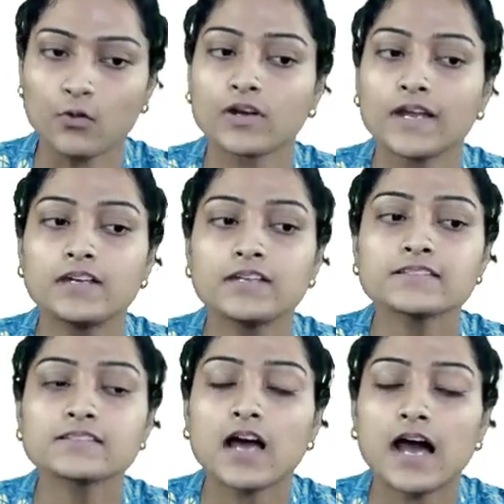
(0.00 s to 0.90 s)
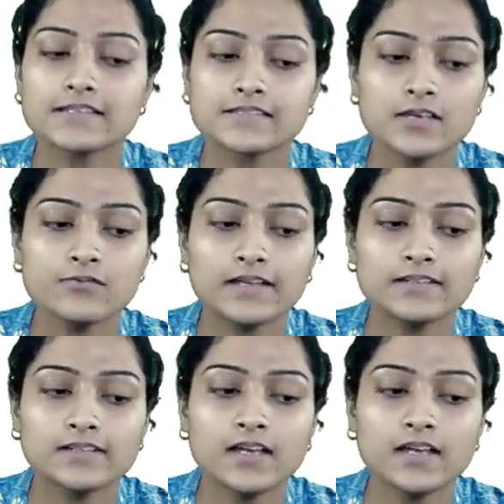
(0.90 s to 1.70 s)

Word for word: It is asking whether the